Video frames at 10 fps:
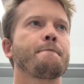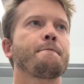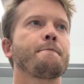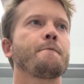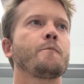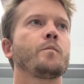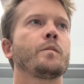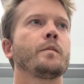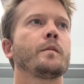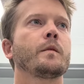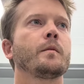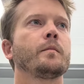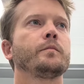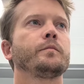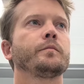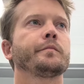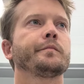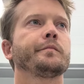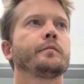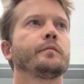so by the time that
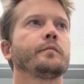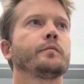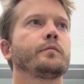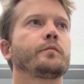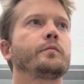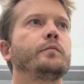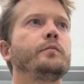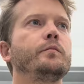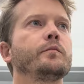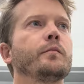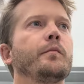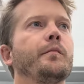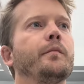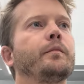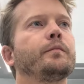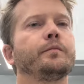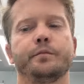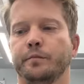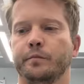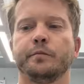11:45,
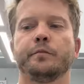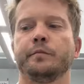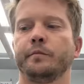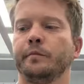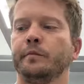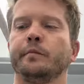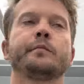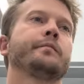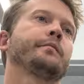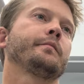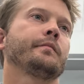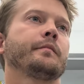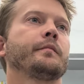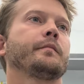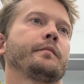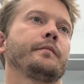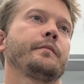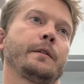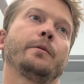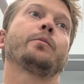11:50, we're 45 or 50 minutes into
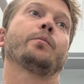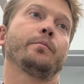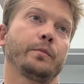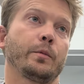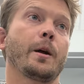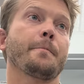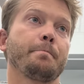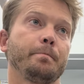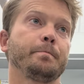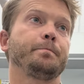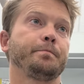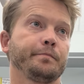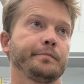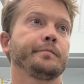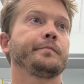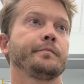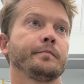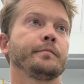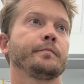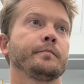the class, there probably was a need for them
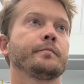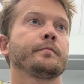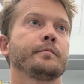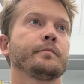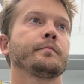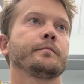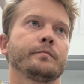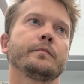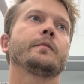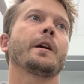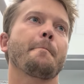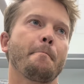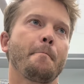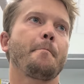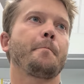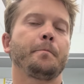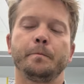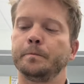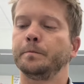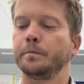to get up and do something. The fact that it
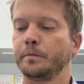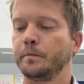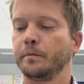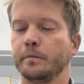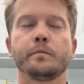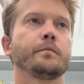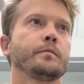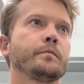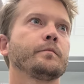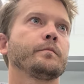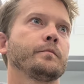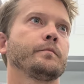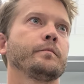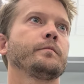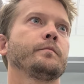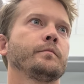was an earpod under the